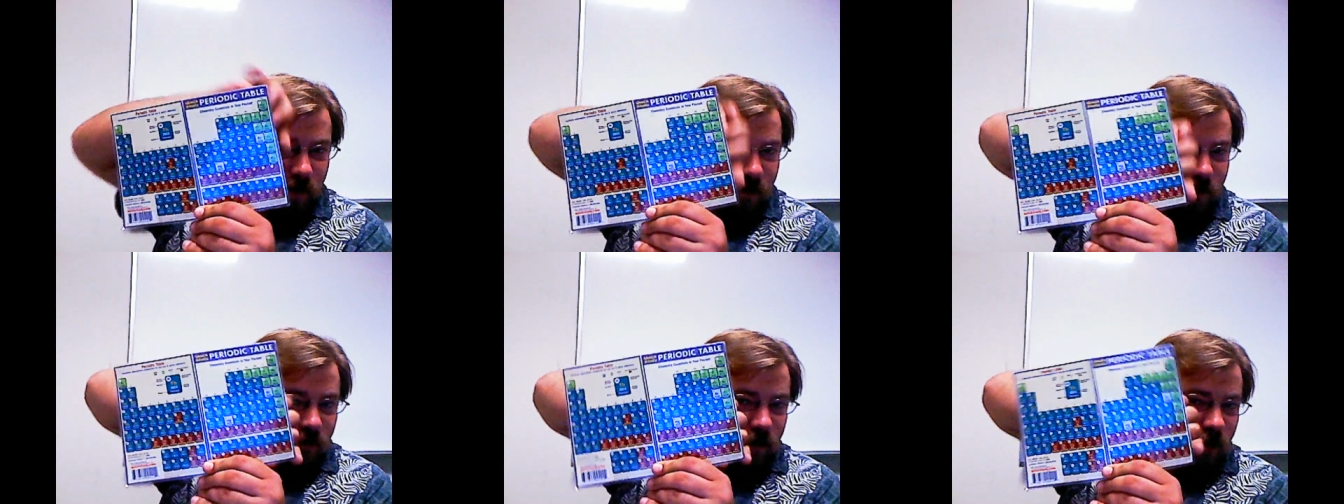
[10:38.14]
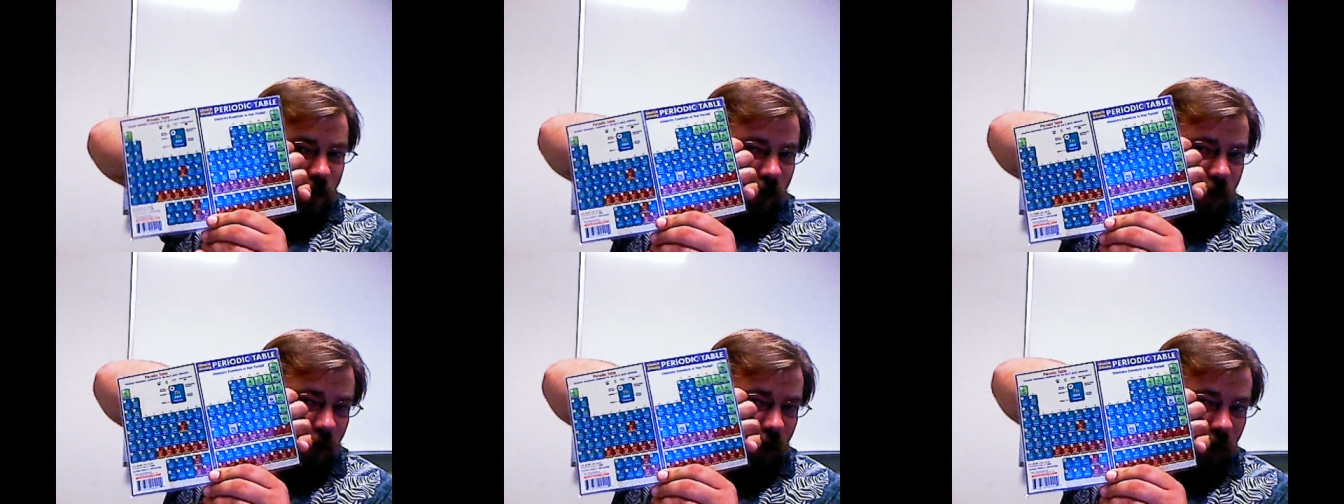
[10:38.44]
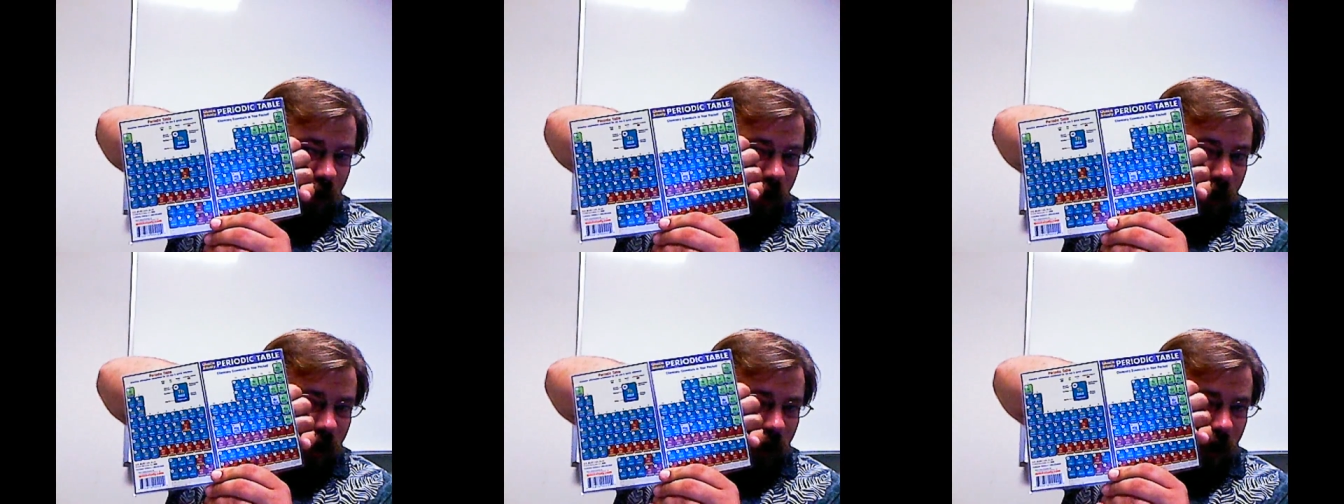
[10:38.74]
further
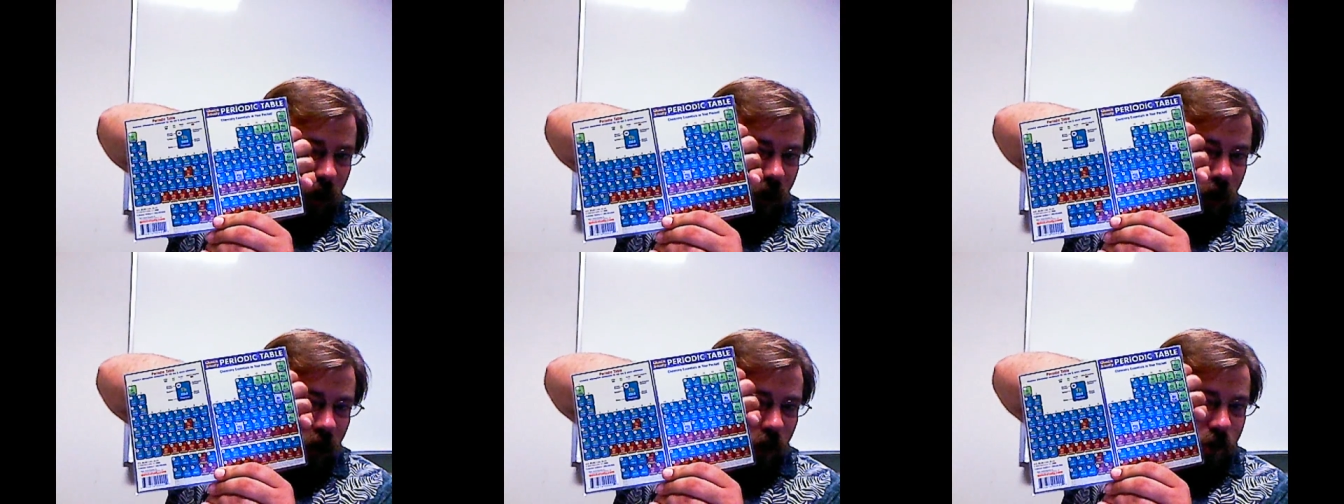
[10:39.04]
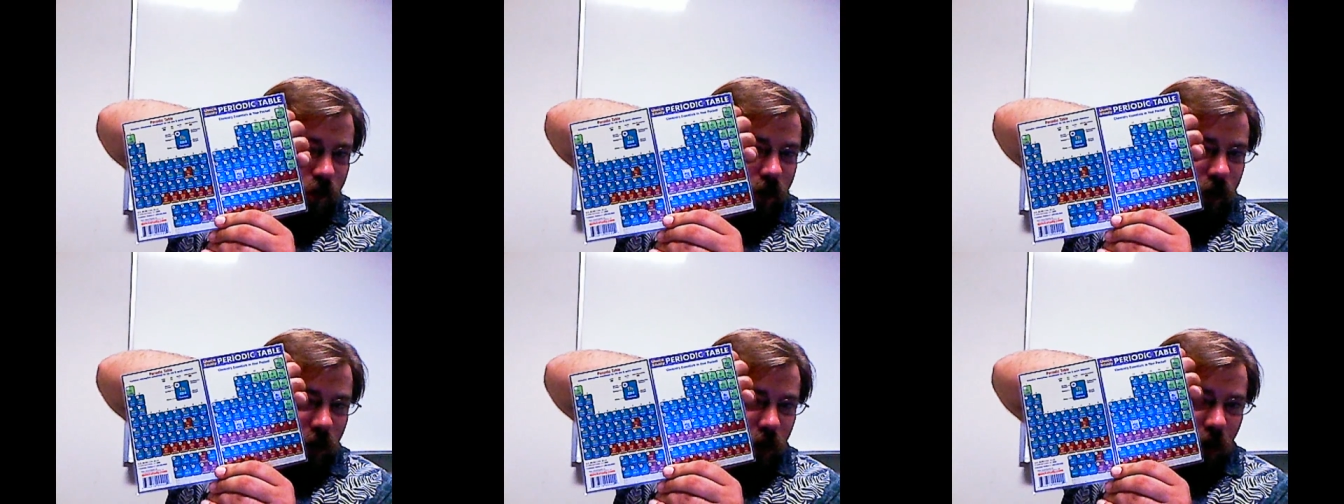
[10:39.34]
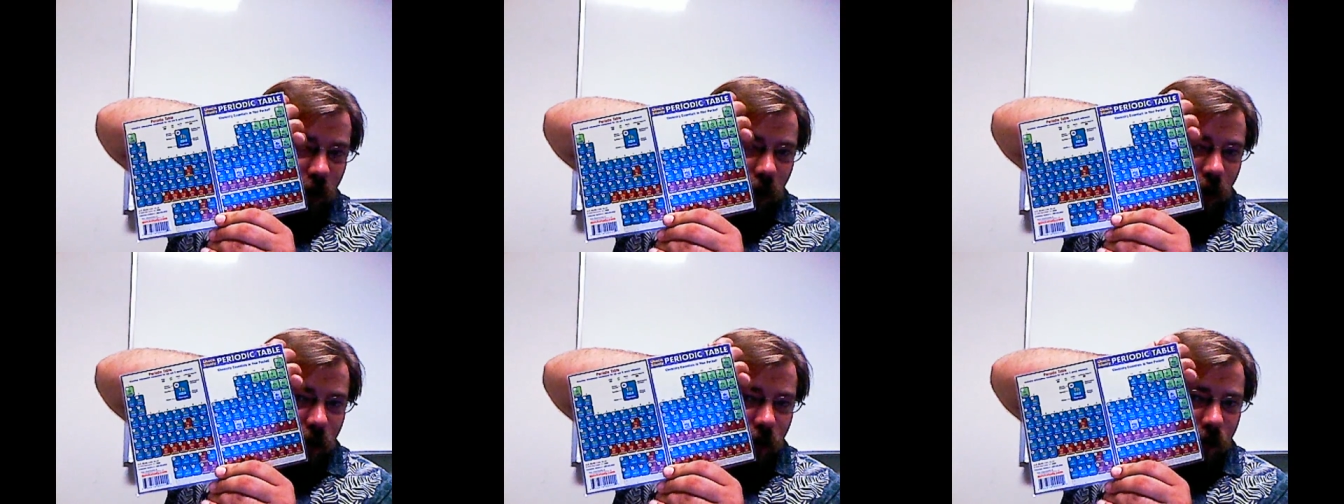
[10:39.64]
up you
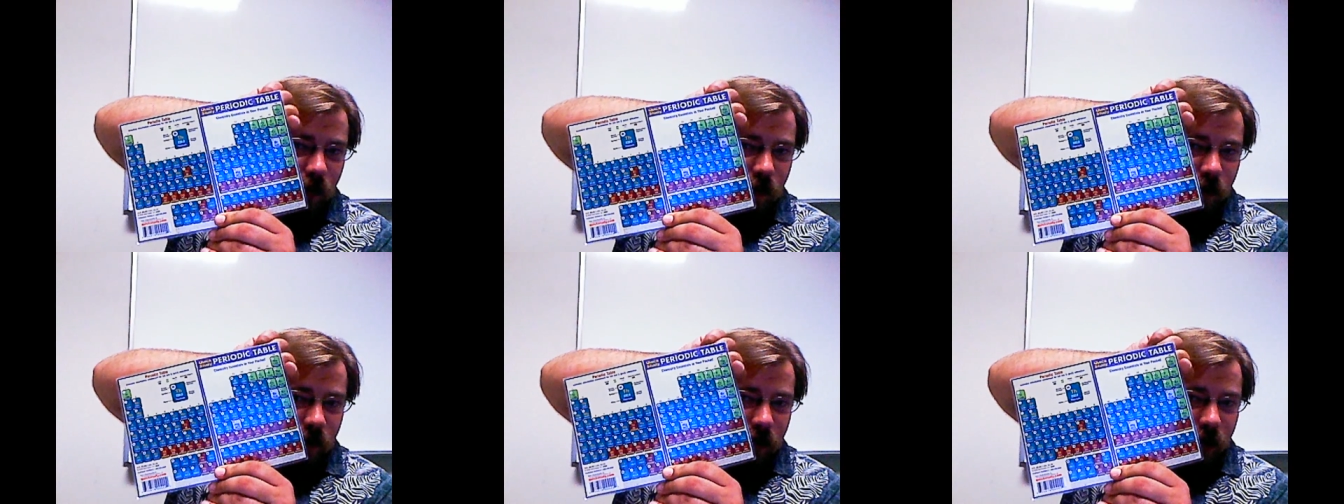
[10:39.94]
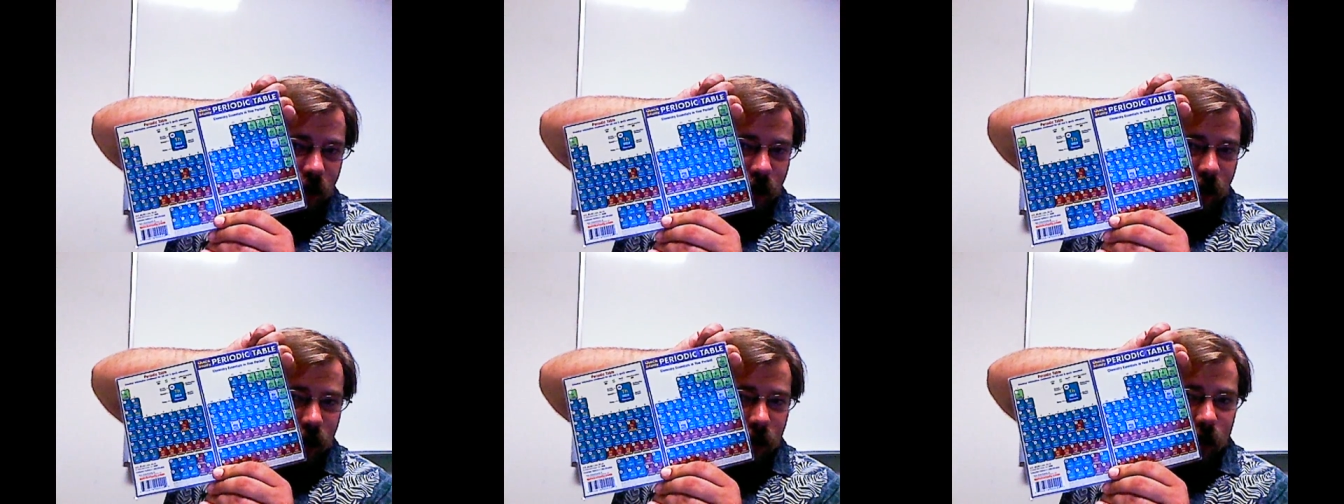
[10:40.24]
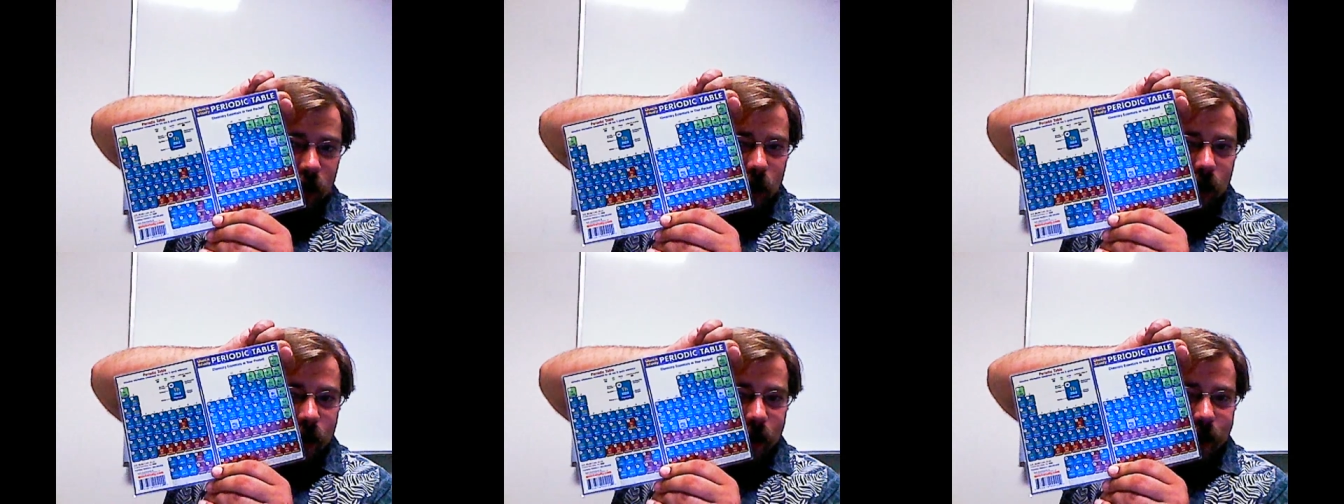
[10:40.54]
go,
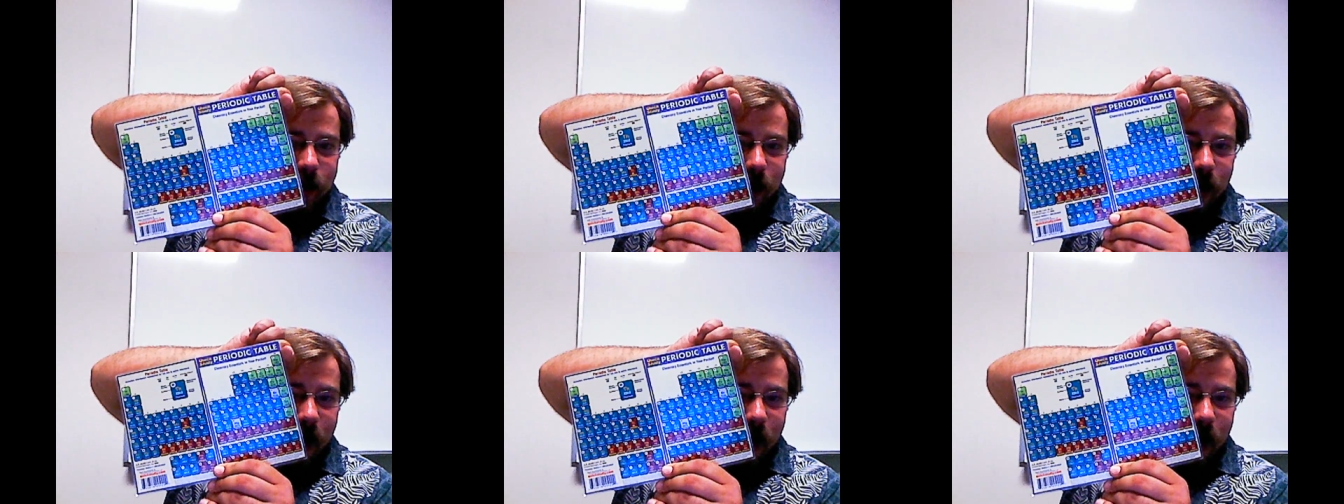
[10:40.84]
the